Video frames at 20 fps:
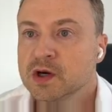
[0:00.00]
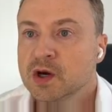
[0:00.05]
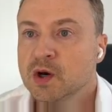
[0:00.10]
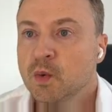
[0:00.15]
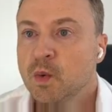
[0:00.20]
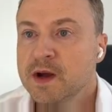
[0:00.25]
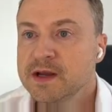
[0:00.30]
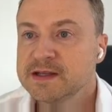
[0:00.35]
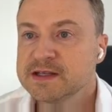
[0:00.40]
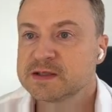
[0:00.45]

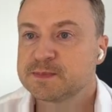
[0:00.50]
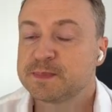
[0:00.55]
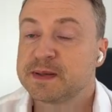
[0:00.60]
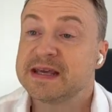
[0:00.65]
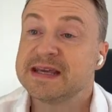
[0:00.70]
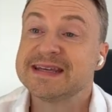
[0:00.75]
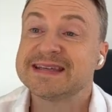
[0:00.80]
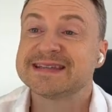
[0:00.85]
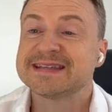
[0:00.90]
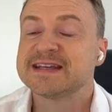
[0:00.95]
What does
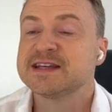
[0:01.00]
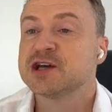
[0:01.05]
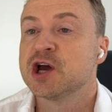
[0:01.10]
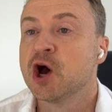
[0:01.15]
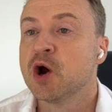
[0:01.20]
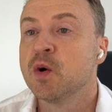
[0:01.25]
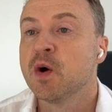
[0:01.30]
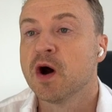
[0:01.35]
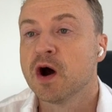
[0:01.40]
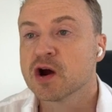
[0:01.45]

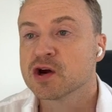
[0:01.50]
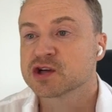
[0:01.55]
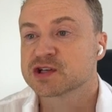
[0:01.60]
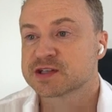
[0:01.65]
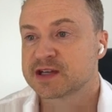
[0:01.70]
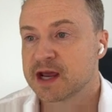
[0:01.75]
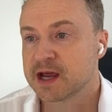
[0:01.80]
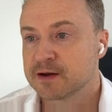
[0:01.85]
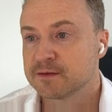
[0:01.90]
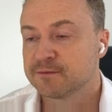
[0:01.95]
PCOR
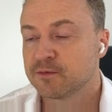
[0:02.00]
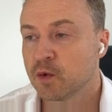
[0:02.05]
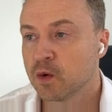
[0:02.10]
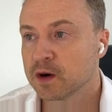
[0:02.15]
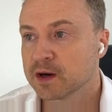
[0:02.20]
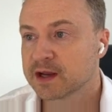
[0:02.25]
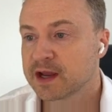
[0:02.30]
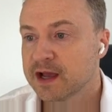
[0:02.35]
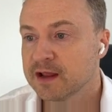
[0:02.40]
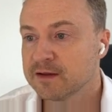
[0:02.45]
stand for
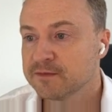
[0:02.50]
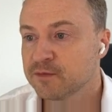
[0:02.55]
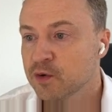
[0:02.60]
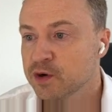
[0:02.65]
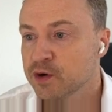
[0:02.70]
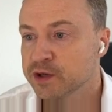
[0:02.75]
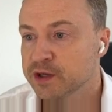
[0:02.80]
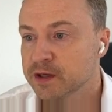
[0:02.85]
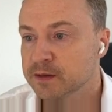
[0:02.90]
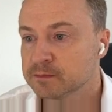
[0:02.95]
in
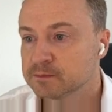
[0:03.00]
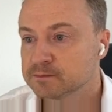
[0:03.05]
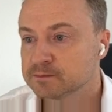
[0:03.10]
California?